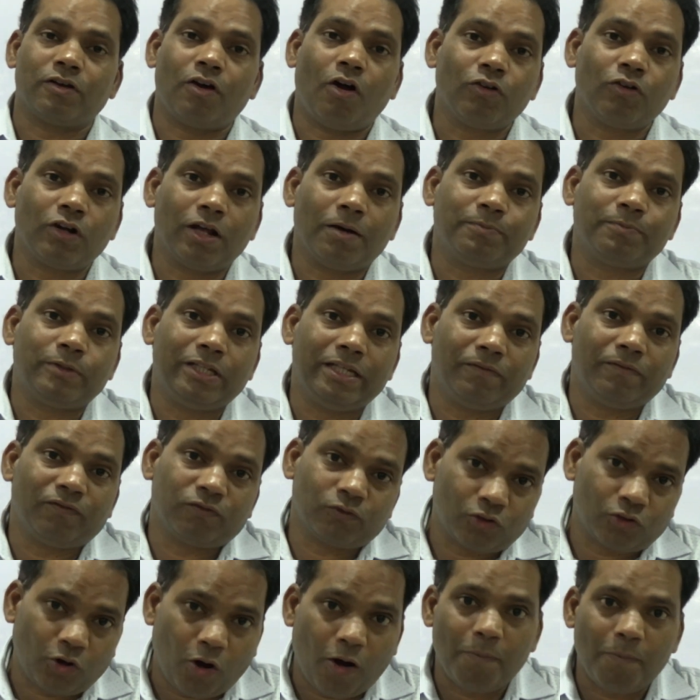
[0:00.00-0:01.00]
Out of
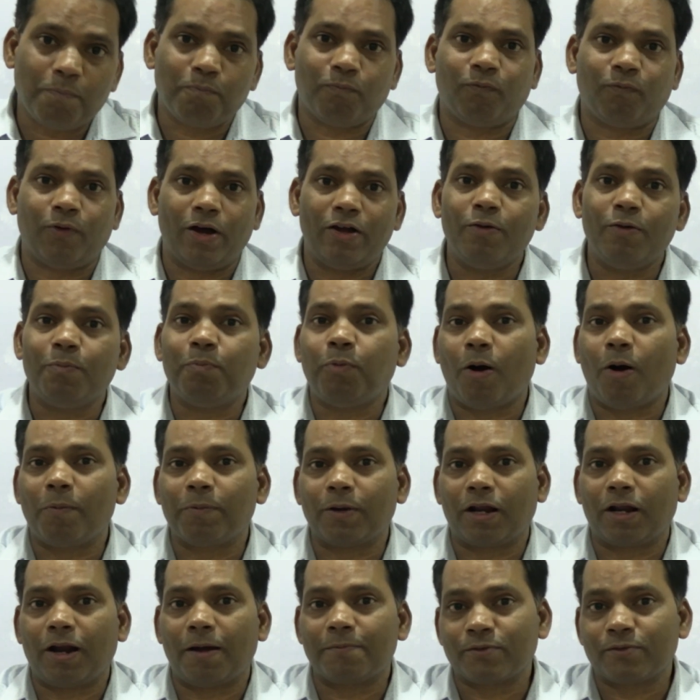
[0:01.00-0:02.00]
the top 5
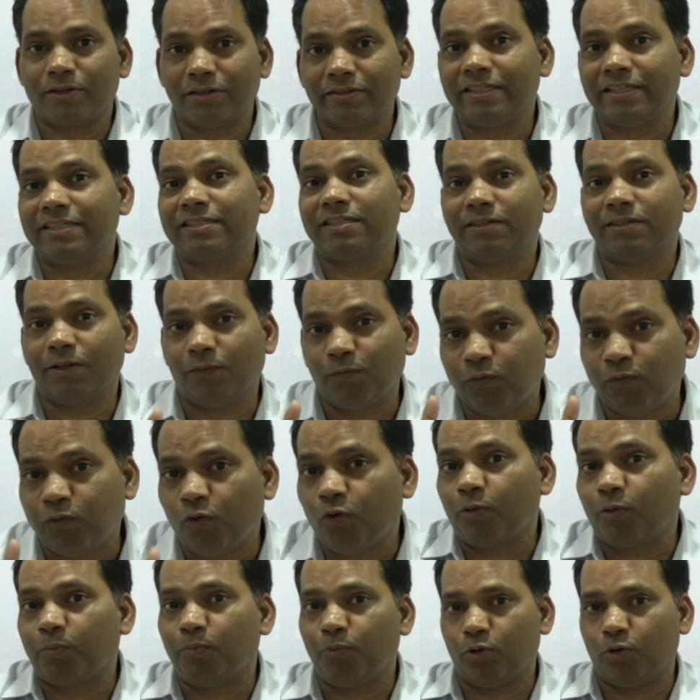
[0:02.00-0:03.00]
popular options, this is the
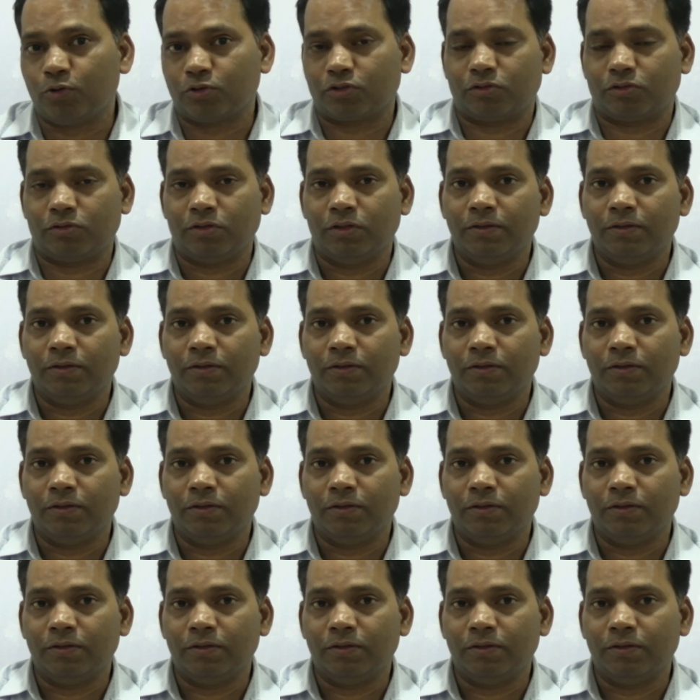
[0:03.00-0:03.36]
foremost.